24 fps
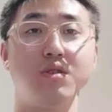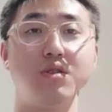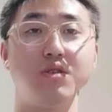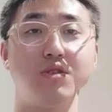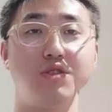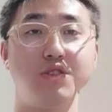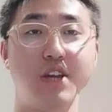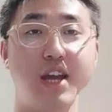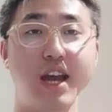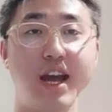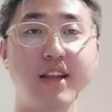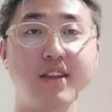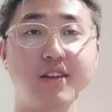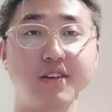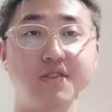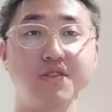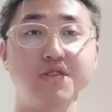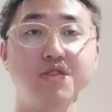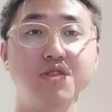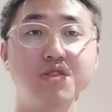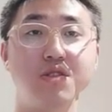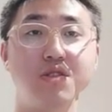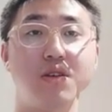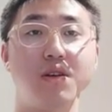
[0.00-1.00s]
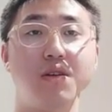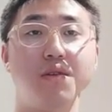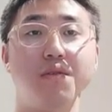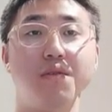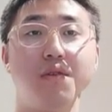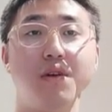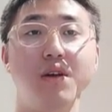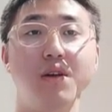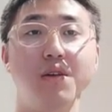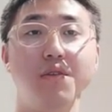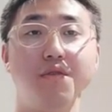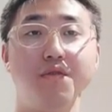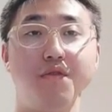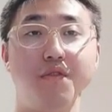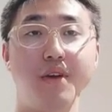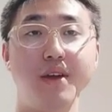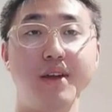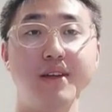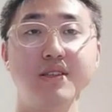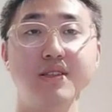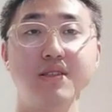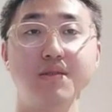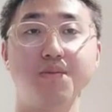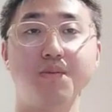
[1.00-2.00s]
challenge
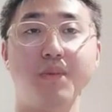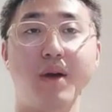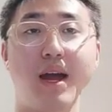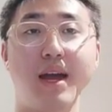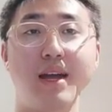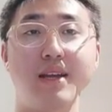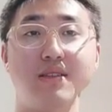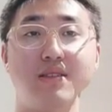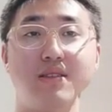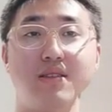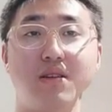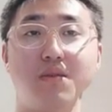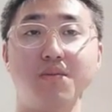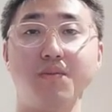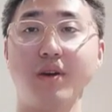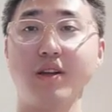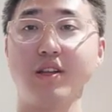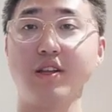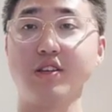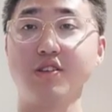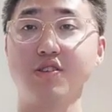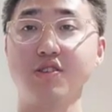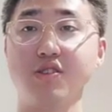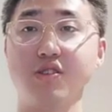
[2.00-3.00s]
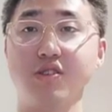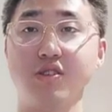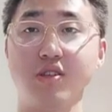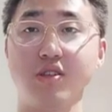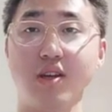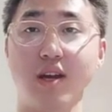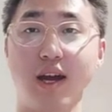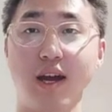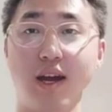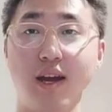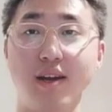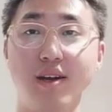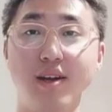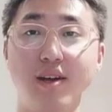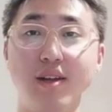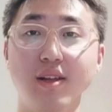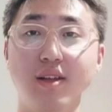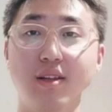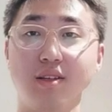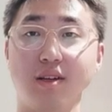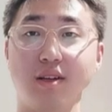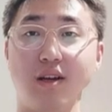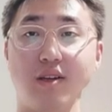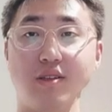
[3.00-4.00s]
faced by the Malaysia
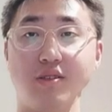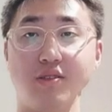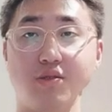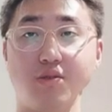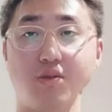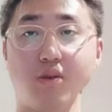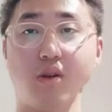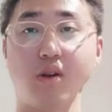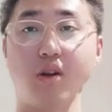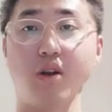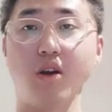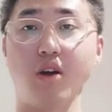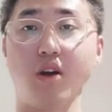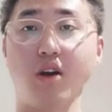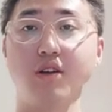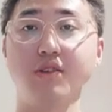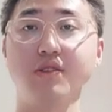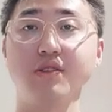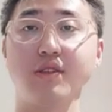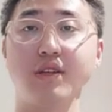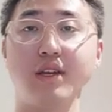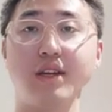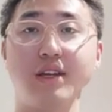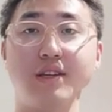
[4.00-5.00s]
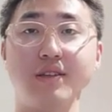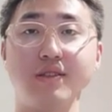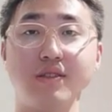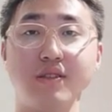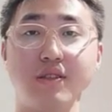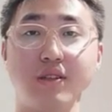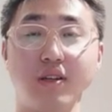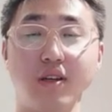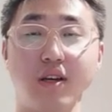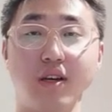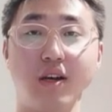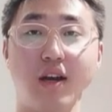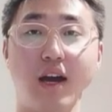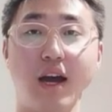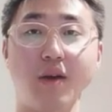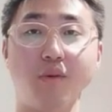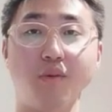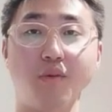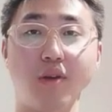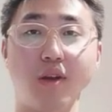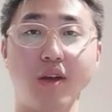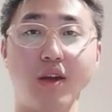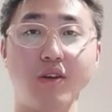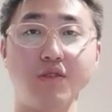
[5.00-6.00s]
struggle in the
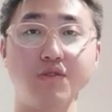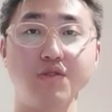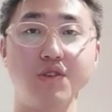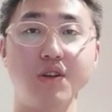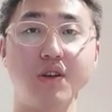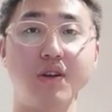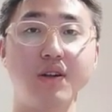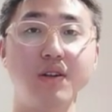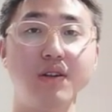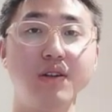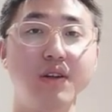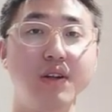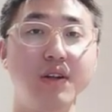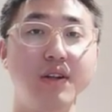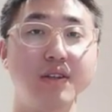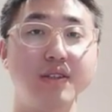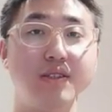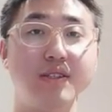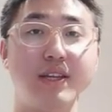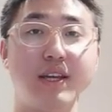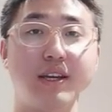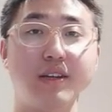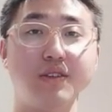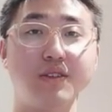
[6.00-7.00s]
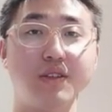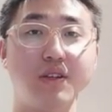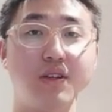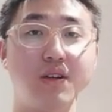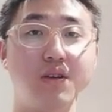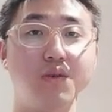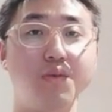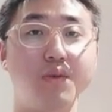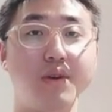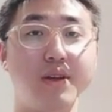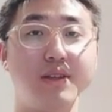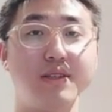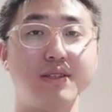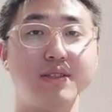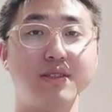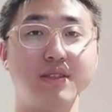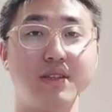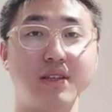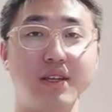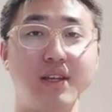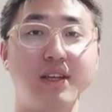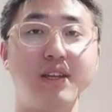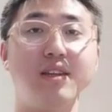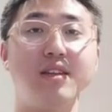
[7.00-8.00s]
agriculture sector
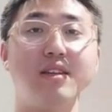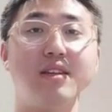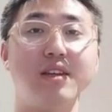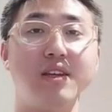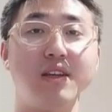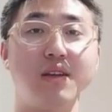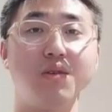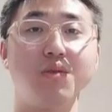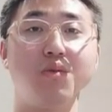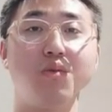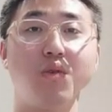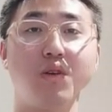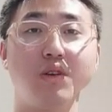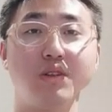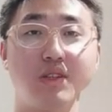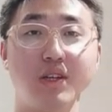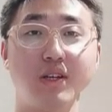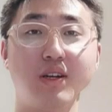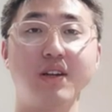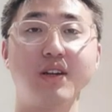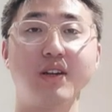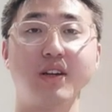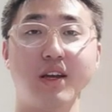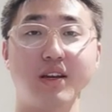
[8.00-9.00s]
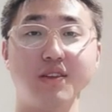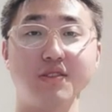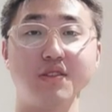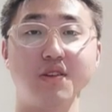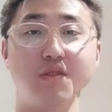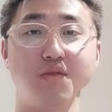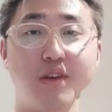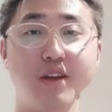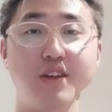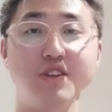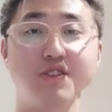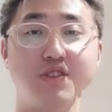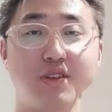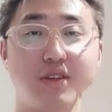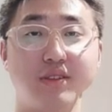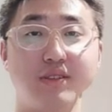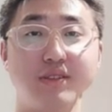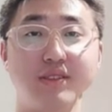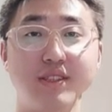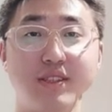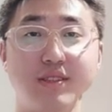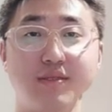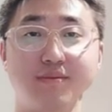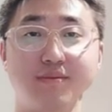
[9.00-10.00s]
in water conservation.